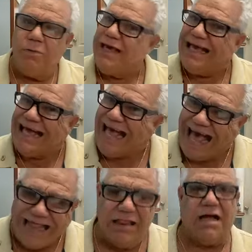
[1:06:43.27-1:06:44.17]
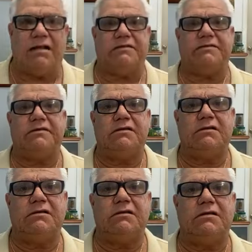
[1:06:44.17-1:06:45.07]
we cannot,
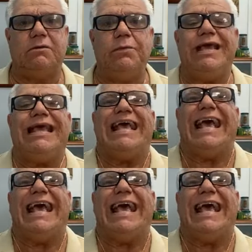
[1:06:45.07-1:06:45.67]
we